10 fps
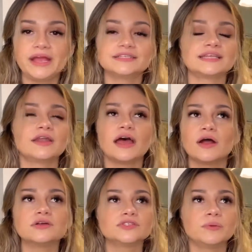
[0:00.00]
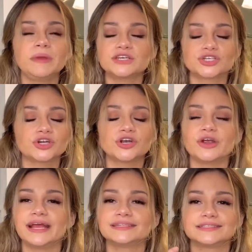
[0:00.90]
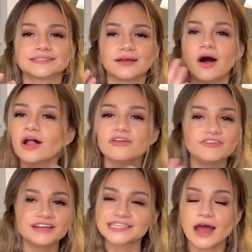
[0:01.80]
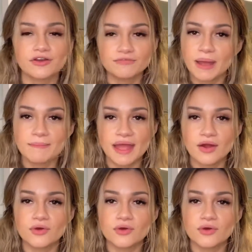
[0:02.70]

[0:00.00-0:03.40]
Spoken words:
and I also make sure all of it is out of my mouth.